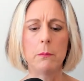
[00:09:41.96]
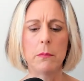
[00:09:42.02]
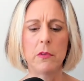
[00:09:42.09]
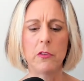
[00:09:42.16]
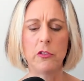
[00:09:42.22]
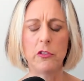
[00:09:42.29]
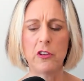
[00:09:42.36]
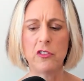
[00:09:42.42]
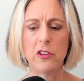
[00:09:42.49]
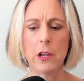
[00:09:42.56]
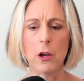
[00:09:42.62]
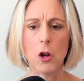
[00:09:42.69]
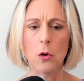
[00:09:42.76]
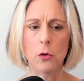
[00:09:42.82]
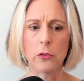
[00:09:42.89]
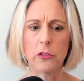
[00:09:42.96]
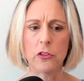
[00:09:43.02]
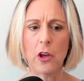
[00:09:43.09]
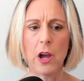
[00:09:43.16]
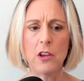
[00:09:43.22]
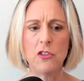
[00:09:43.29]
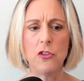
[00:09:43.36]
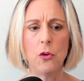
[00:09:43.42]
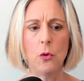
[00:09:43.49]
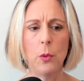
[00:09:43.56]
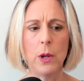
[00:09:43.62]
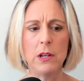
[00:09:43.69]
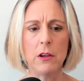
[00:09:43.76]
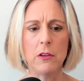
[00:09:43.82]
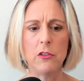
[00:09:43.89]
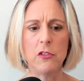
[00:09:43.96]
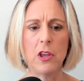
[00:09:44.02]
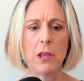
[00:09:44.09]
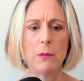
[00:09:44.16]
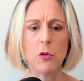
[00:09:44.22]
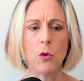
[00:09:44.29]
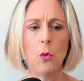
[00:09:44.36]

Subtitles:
sitting alongside your Windows teams,